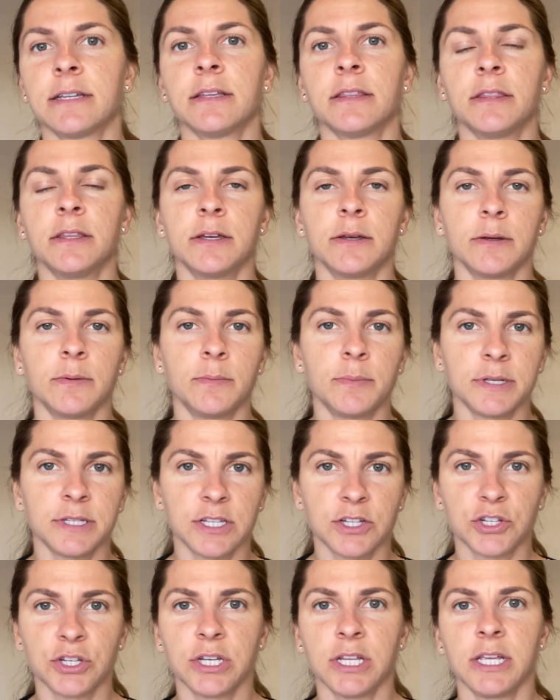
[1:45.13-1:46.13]
the
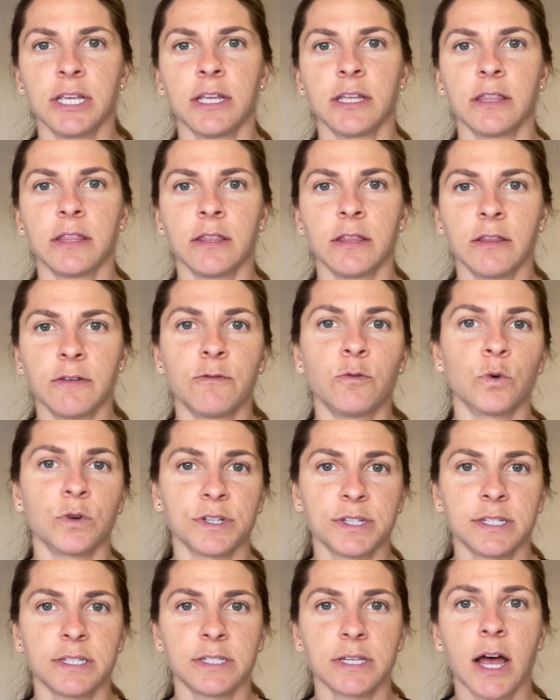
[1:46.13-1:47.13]
positioning and the
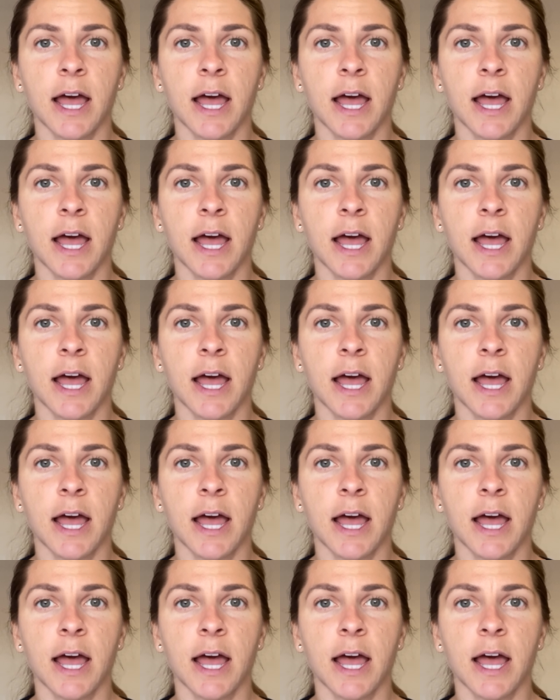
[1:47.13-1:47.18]
forces